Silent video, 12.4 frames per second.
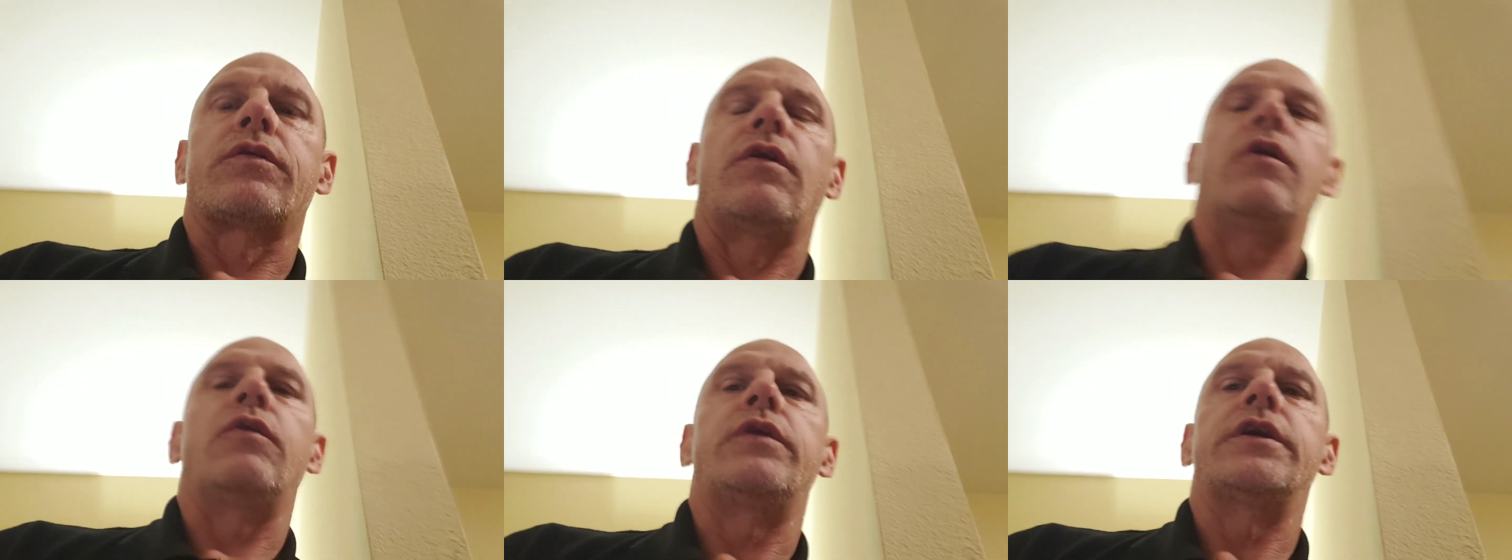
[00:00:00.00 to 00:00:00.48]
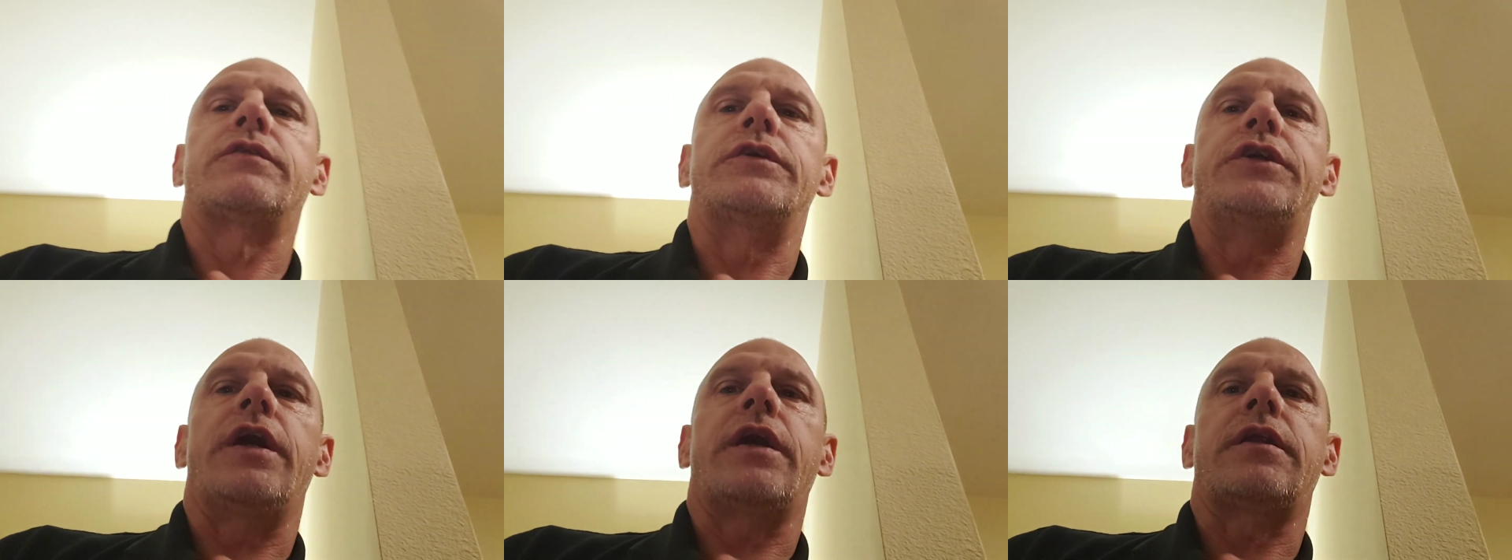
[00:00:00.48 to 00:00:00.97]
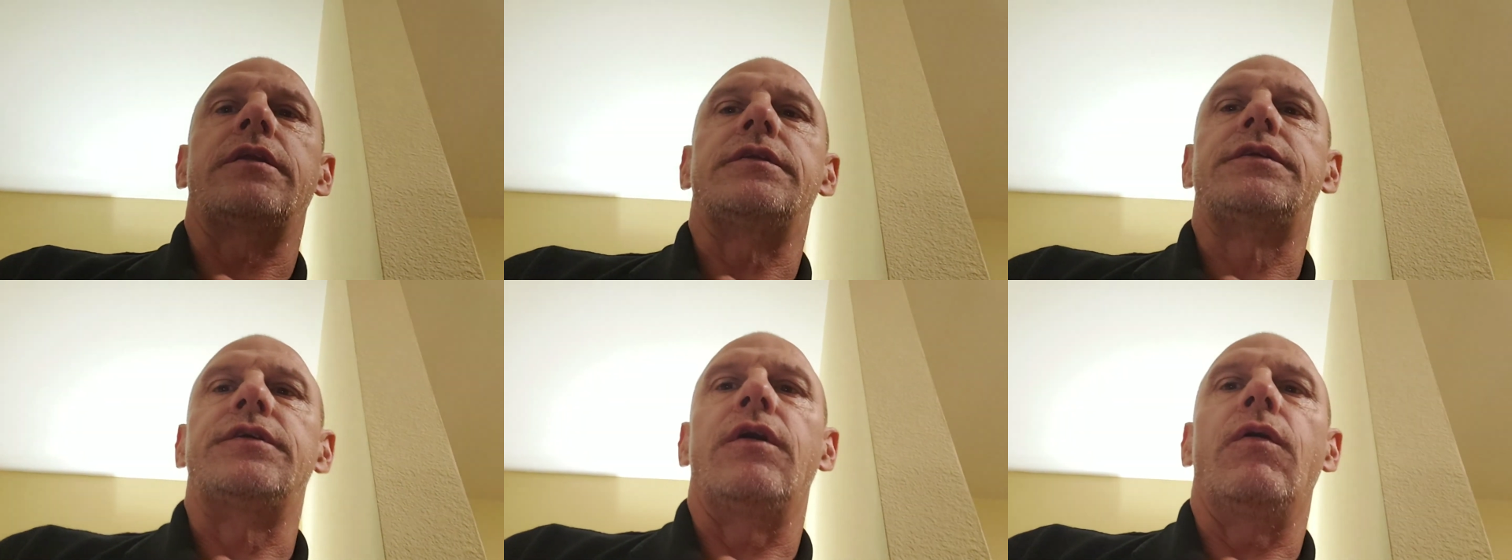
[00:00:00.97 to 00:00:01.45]
the load gets rejected.
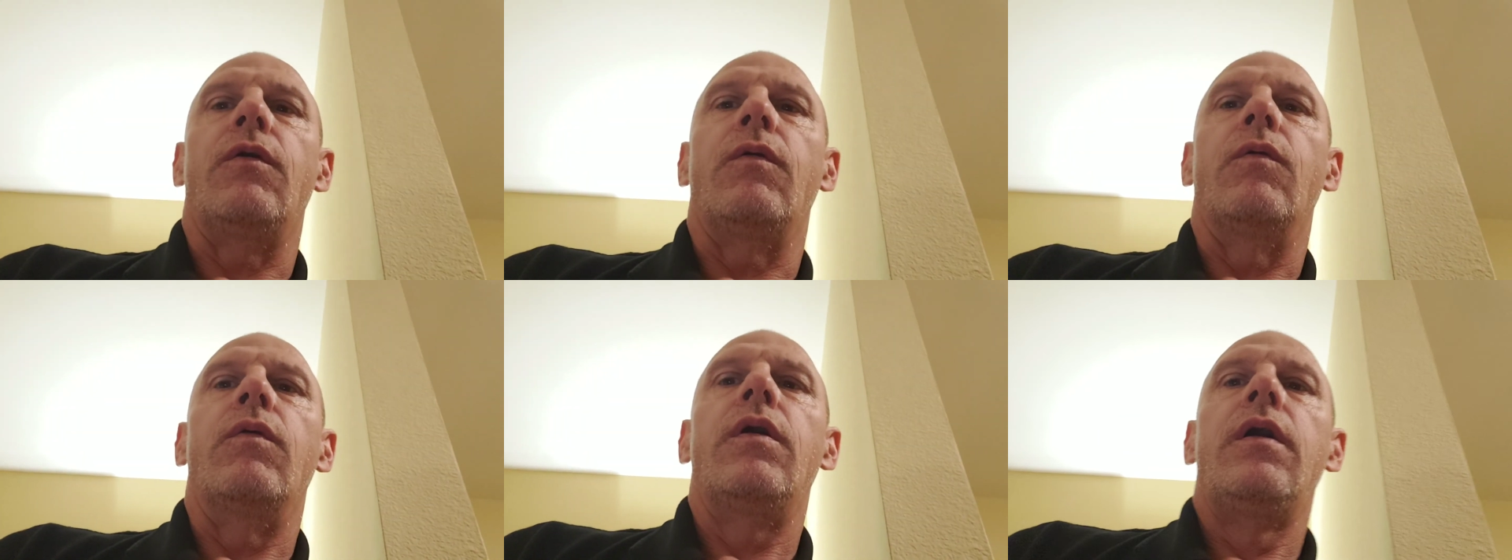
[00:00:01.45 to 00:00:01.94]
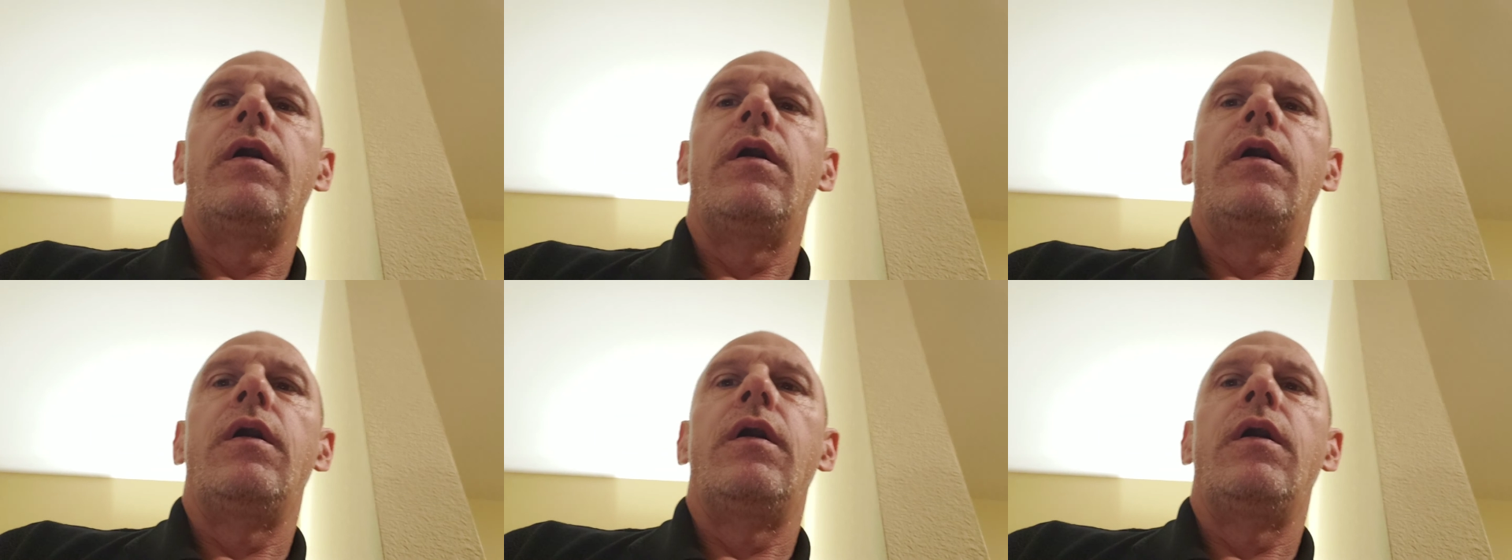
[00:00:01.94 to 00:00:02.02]
So